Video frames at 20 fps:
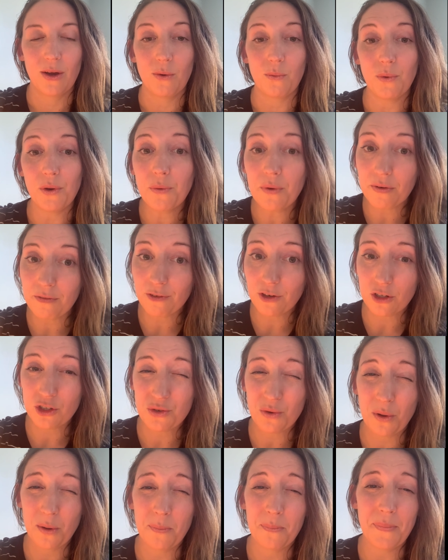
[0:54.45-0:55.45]
We went
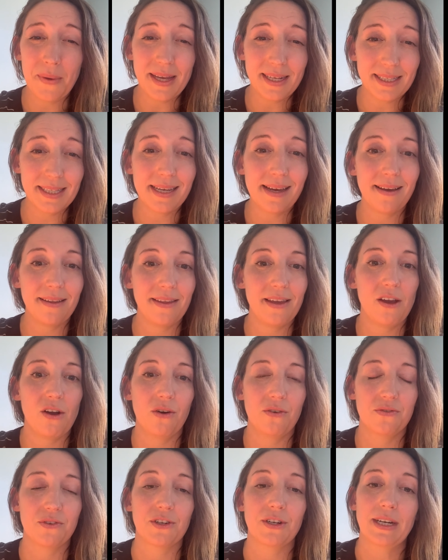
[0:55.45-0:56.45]
virtual basically
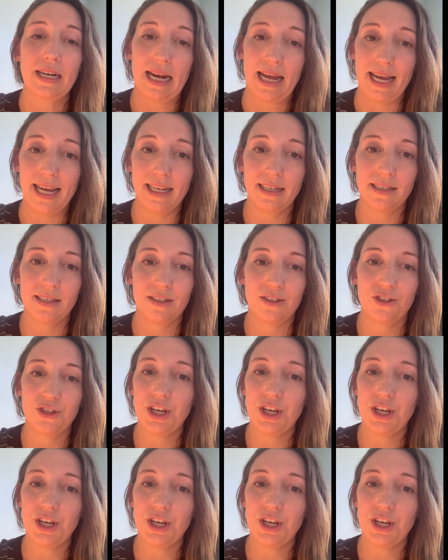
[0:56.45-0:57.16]
overnight,